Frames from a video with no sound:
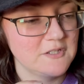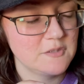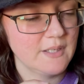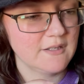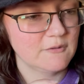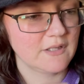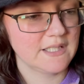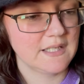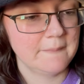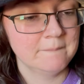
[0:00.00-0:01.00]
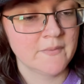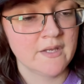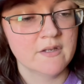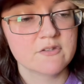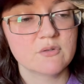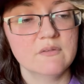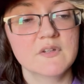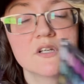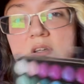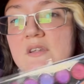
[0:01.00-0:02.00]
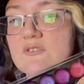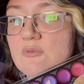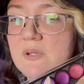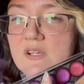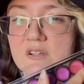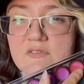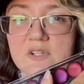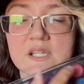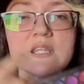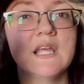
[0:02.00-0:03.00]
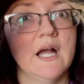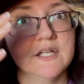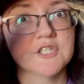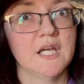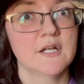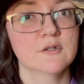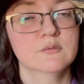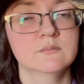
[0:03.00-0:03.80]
to make you look like that. So I figured this would be good for like the eyeshadow.